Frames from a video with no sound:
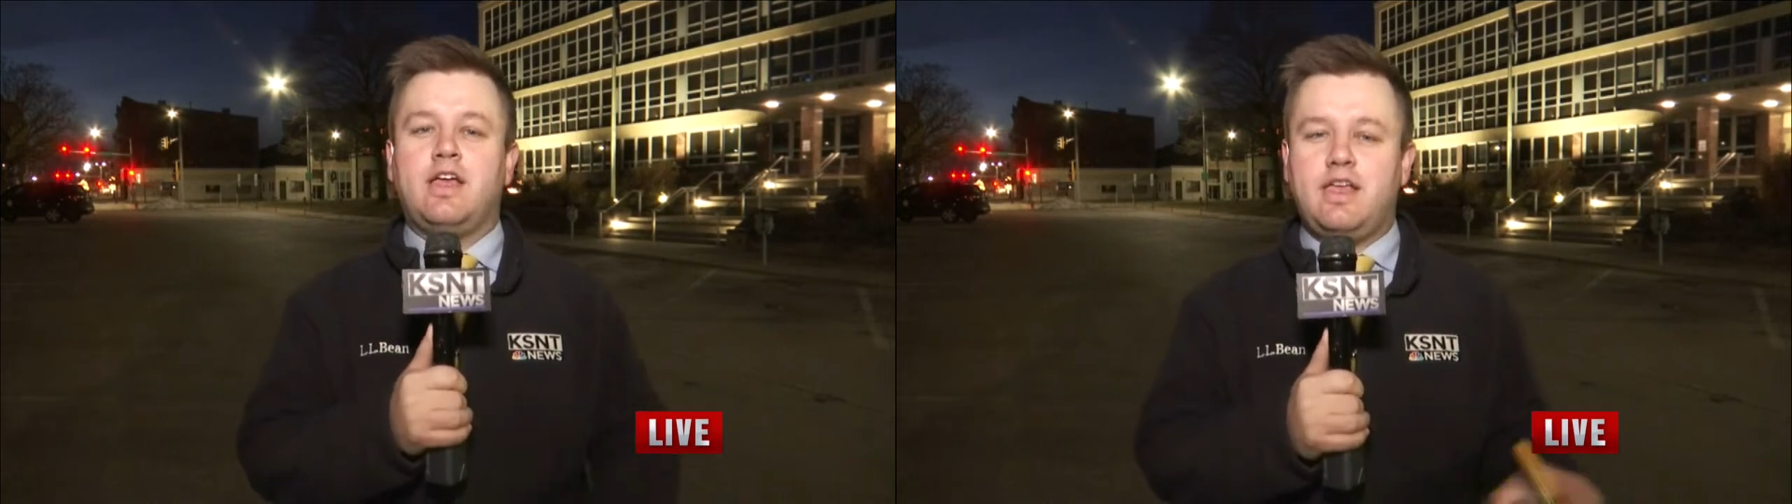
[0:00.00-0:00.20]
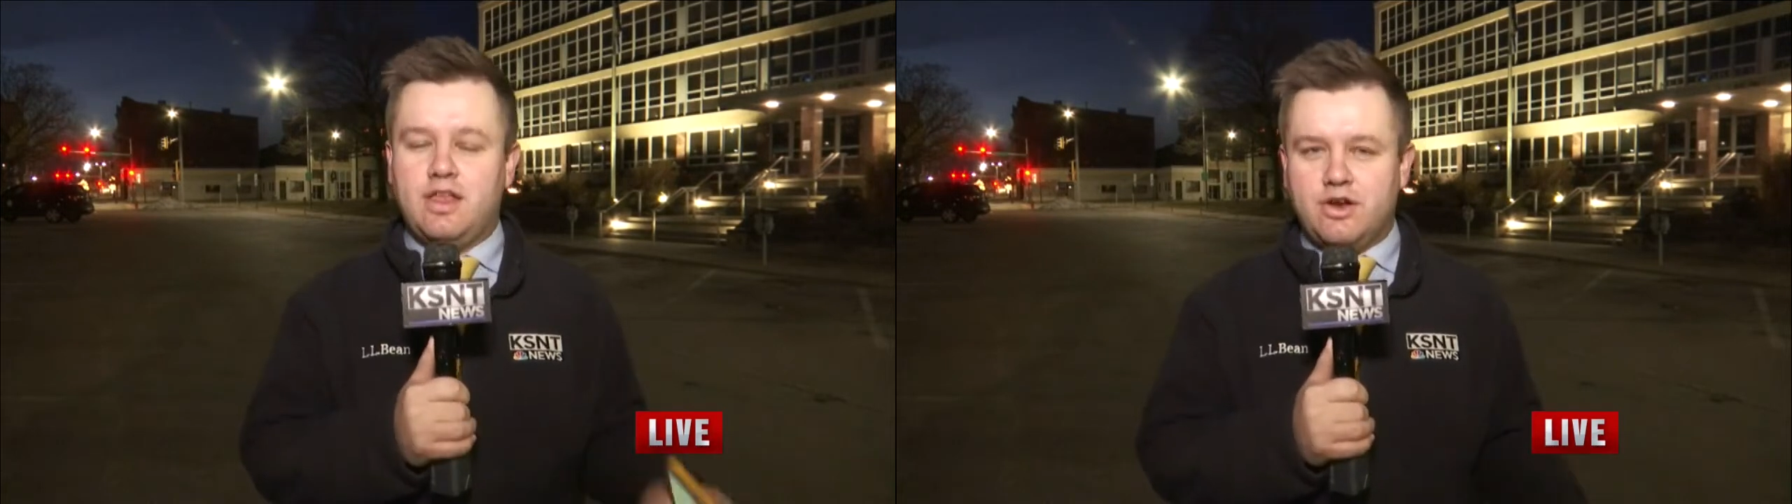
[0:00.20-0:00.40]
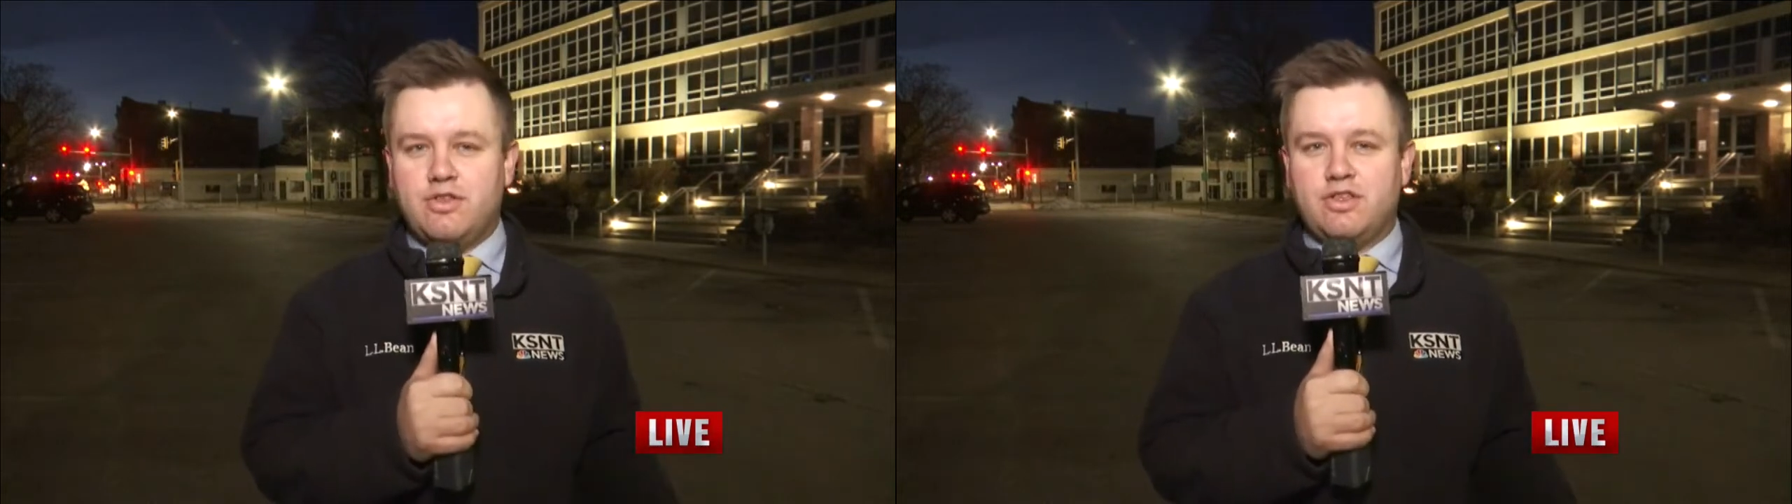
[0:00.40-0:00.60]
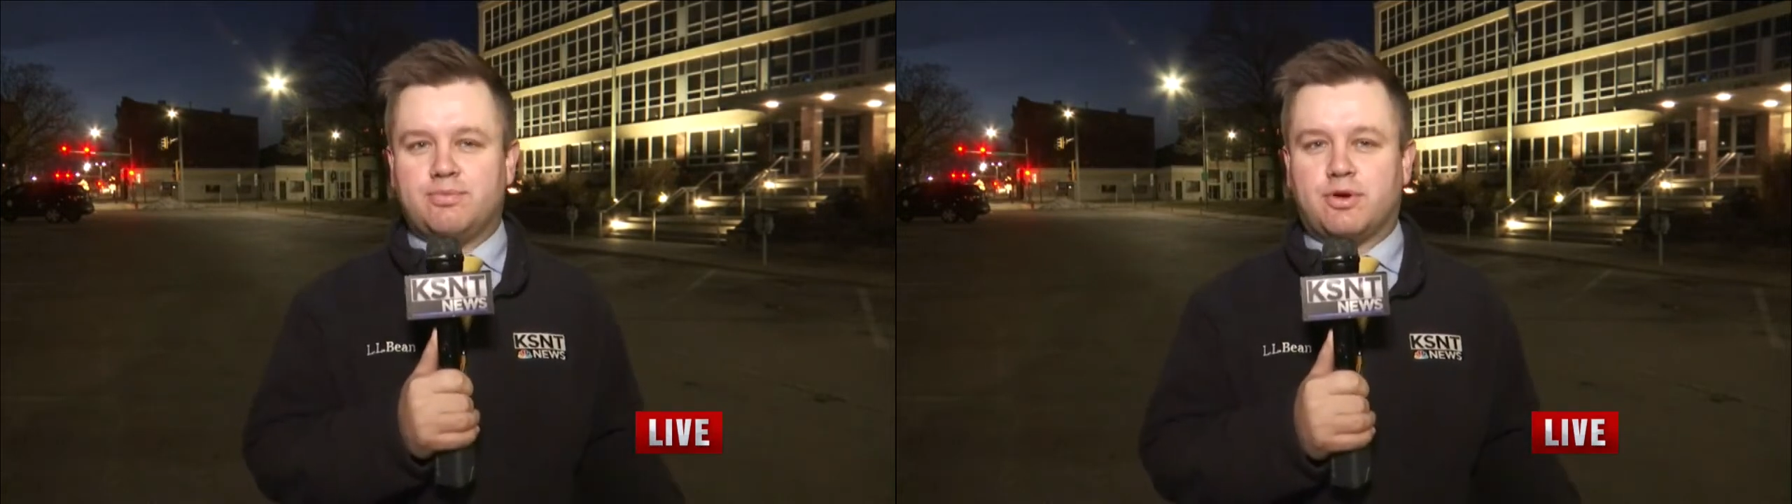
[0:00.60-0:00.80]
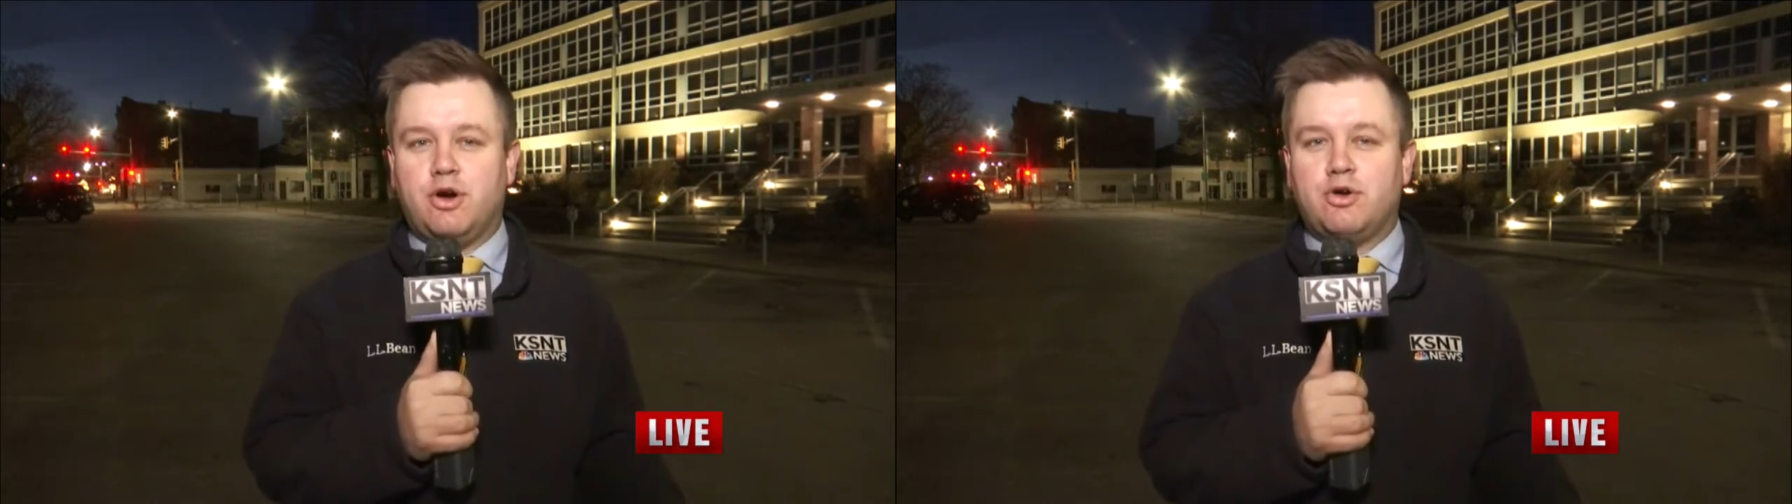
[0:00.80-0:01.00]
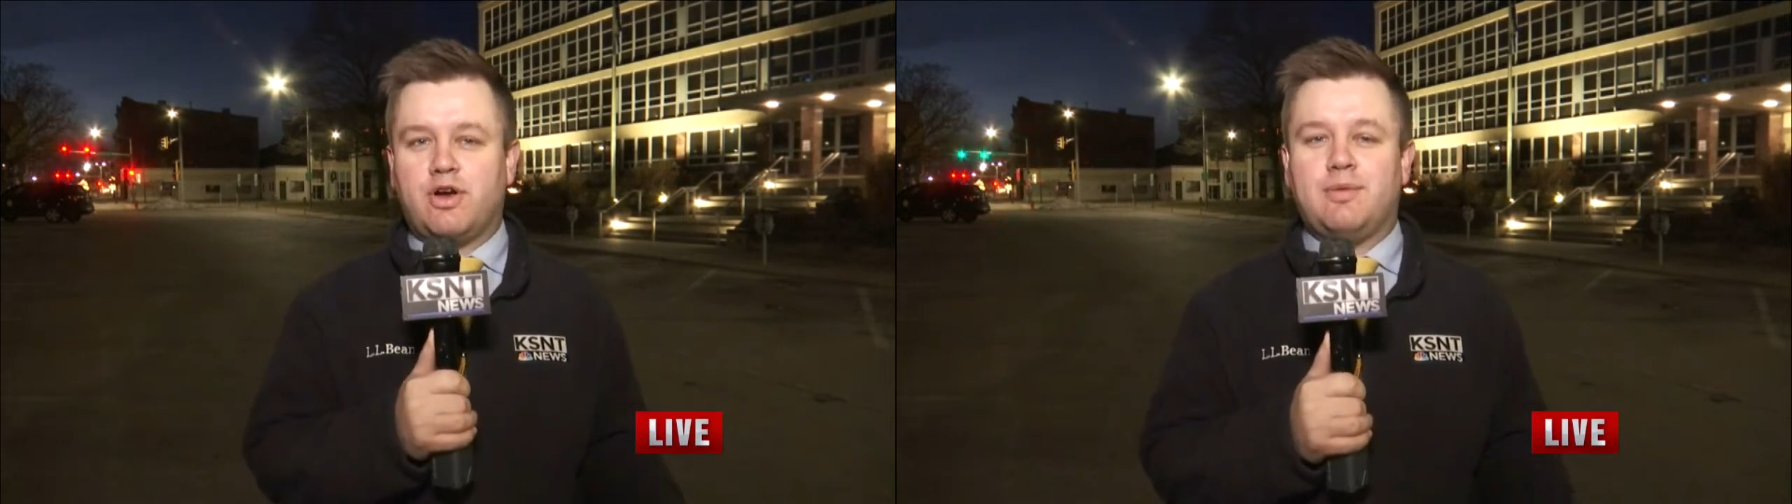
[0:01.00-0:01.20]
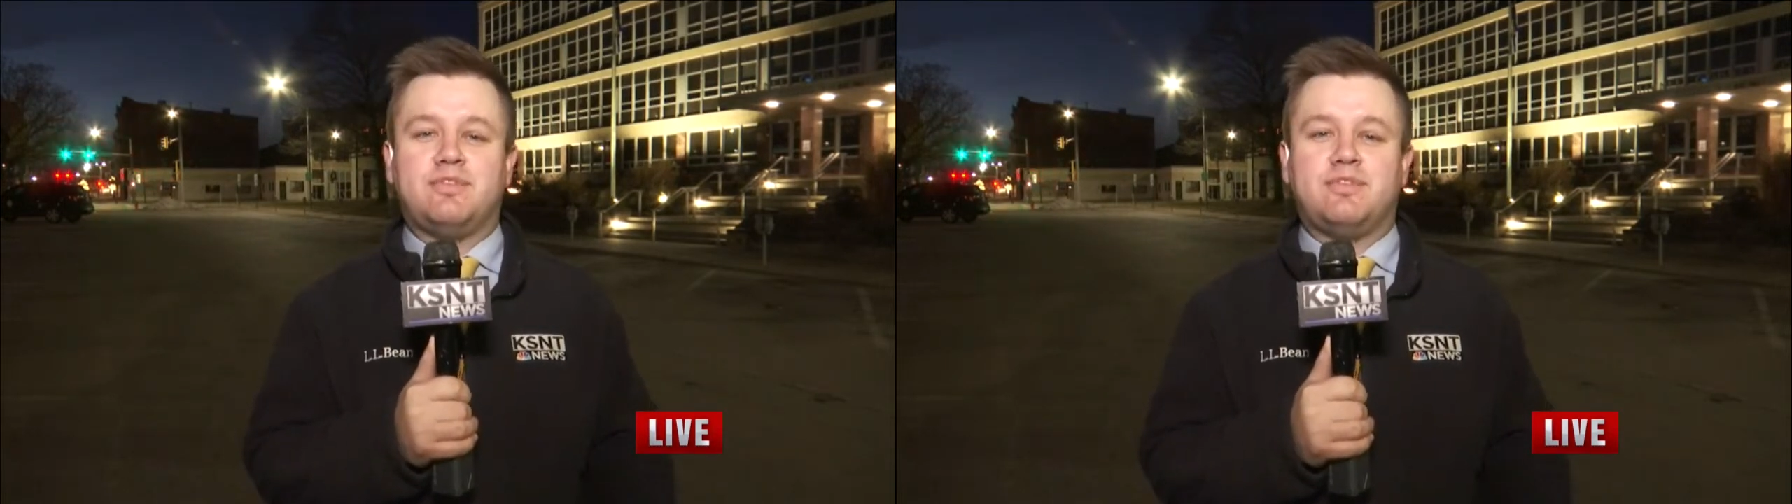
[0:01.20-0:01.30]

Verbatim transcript: under this program,